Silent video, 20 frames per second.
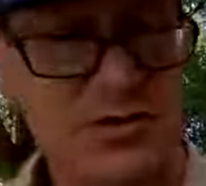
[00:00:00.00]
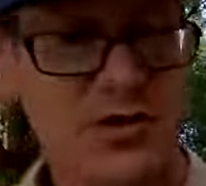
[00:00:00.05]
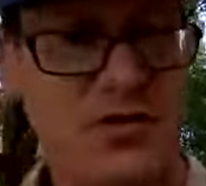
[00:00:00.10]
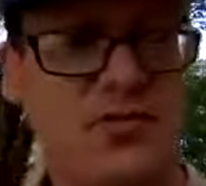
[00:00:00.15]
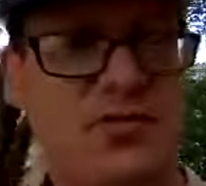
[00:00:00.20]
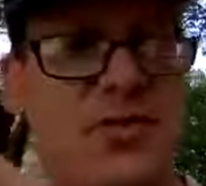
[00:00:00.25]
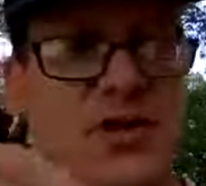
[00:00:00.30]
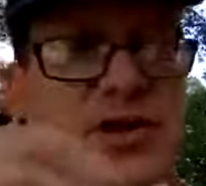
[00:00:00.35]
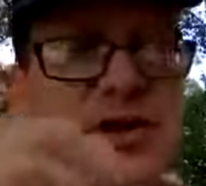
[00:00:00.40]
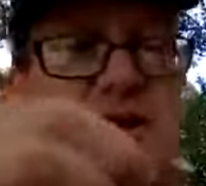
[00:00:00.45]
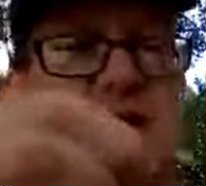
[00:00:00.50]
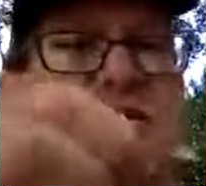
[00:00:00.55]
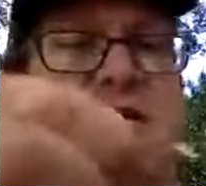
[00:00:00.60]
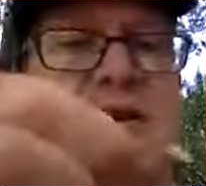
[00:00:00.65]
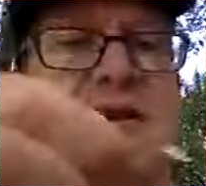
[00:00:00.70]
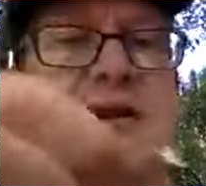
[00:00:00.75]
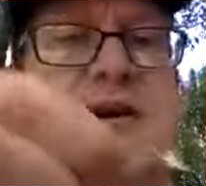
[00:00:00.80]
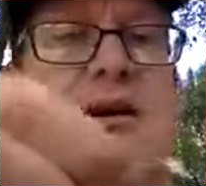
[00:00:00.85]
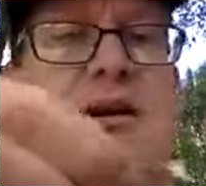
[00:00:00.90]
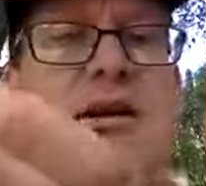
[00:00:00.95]
on video,
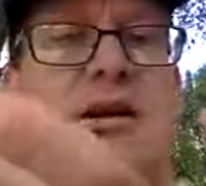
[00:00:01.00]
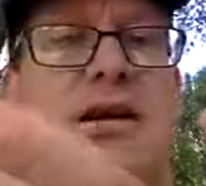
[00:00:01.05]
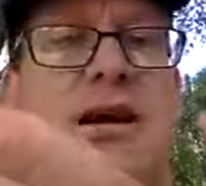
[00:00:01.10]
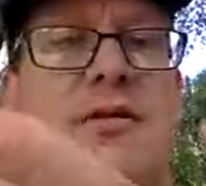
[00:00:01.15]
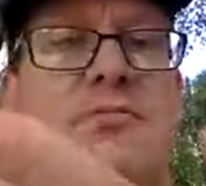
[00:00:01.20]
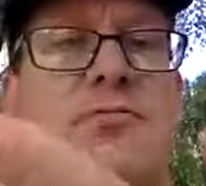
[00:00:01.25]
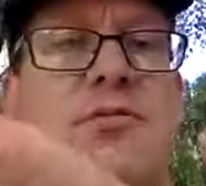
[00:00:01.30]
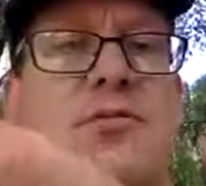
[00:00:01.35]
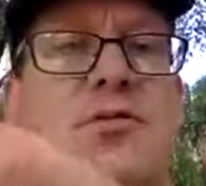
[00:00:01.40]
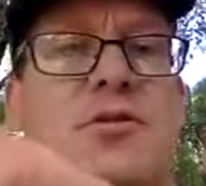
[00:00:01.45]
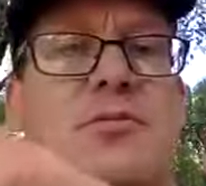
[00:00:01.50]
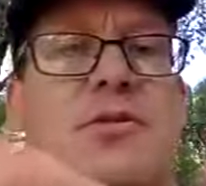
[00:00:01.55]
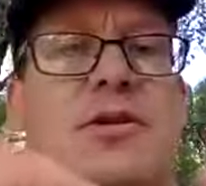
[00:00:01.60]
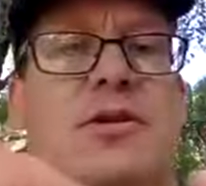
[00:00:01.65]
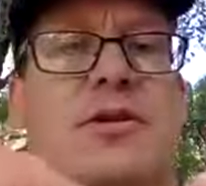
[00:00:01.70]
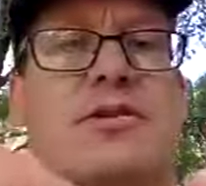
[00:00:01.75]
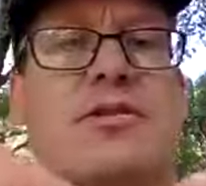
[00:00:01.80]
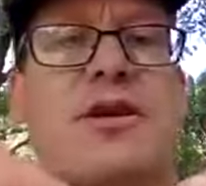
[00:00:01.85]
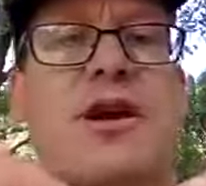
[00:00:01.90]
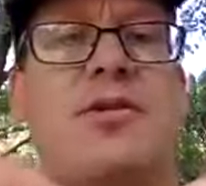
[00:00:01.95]
I could get a lot more
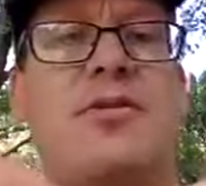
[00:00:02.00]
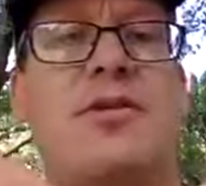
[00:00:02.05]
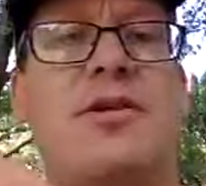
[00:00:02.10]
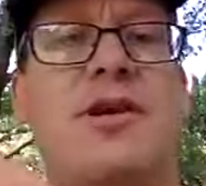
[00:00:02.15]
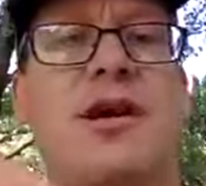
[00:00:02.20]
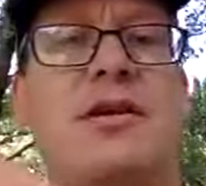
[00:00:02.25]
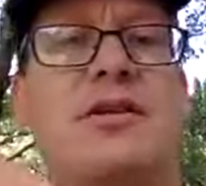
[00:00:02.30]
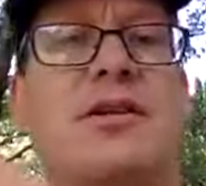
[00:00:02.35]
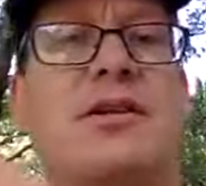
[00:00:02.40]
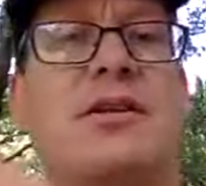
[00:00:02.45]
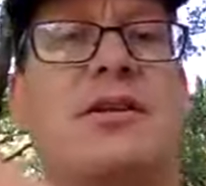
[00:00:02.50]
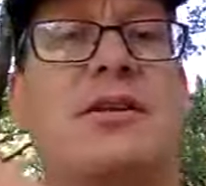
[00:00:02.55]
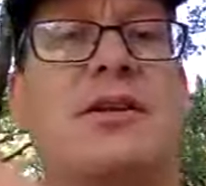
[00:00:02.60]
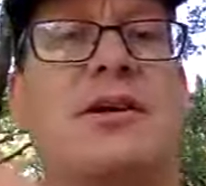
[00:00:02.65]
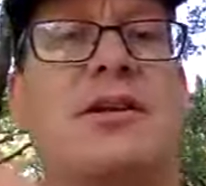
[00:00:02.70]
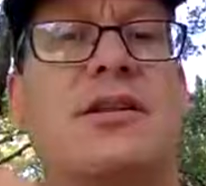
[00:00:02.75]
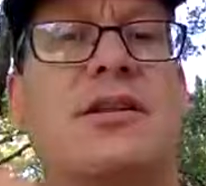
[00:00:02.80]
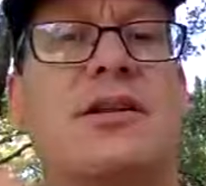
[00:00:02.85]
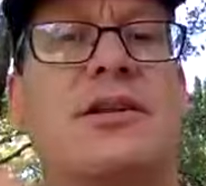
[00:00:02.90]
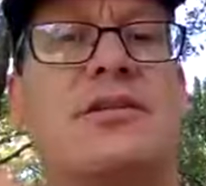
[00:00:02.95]
because I wouldn't have to
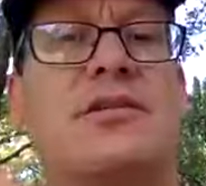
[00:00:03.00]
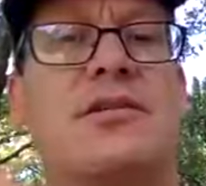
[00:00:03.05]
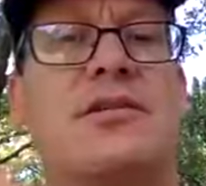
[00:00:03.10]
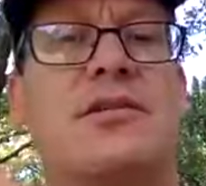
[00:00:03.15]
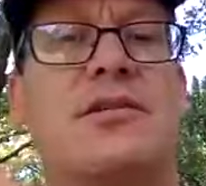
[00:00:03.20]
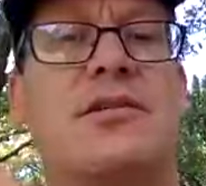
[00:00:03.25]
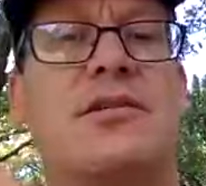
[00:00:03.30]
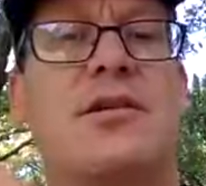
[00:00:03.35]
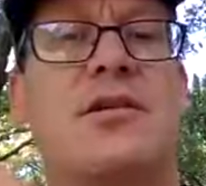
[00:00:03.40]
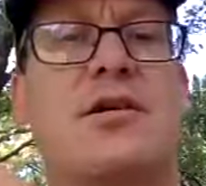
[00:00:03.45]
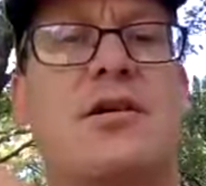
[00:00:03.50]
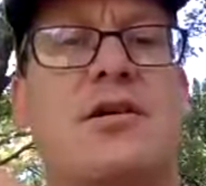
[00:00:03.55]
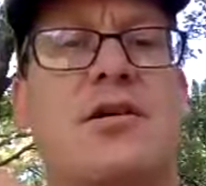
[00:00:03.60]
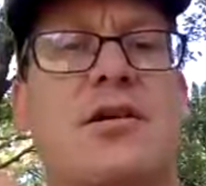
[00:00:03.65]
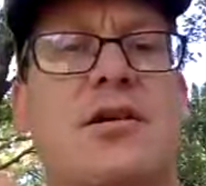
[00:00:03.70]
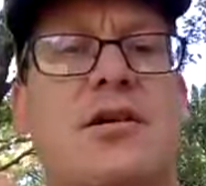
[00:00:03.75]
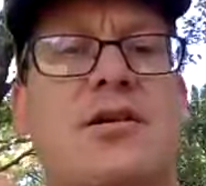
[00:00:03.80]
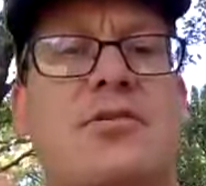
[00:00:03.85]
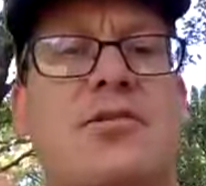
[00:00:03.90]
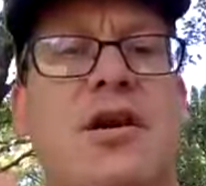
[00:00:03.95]
collect these and then
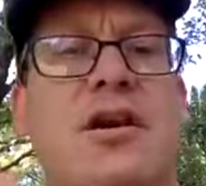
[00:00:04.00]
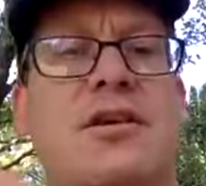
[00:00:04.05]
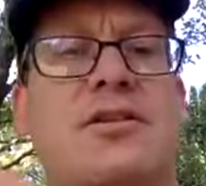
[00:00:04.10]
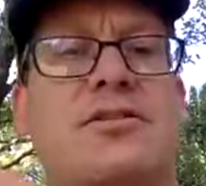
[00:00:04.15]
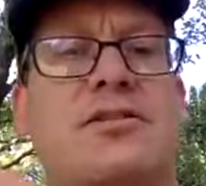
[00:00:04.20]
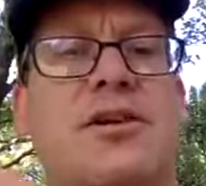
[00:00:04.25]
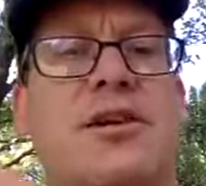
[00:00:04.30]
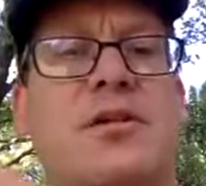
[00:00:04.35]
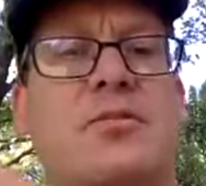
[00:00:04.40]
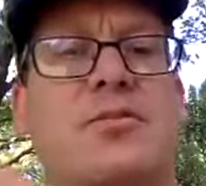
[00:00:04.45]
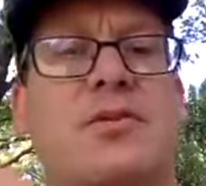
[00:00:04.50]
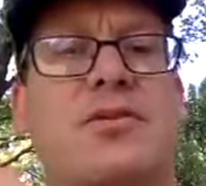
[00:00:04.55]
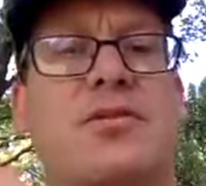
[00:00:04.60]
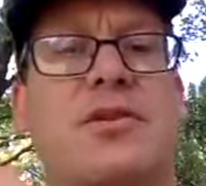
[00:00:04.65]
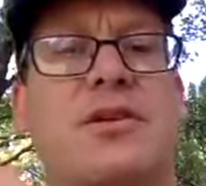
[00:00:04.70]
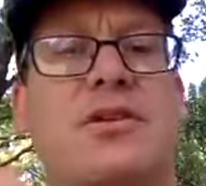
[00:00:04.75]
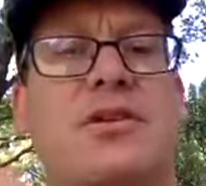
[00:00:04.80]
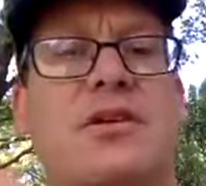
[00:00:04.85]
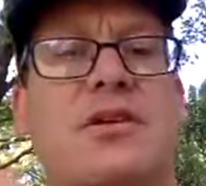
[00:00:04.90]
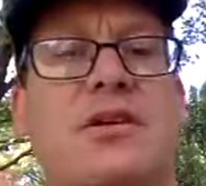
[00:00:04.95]
try to set up
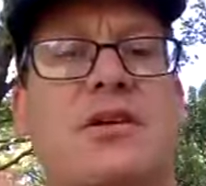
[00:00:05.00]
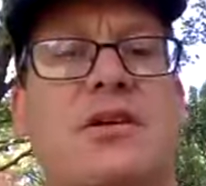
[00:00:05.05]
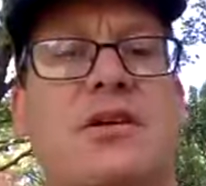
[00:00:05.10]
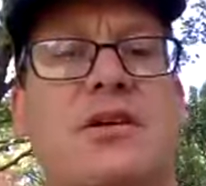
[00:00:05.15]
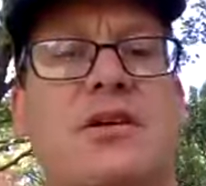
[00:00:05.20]
everything.